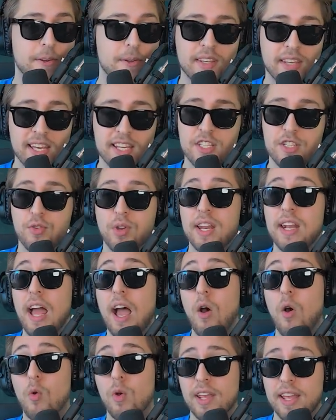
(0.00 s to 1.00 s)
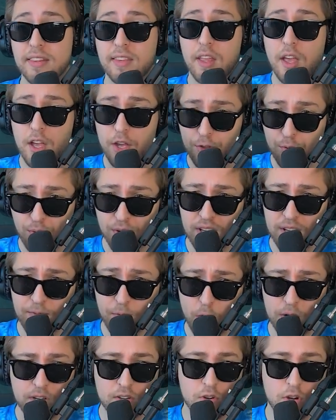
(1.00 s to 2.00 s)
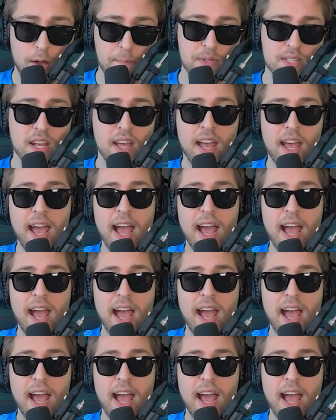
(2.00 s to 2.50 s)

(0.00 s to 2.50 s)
Yes, you can now only get 3 Void Crops,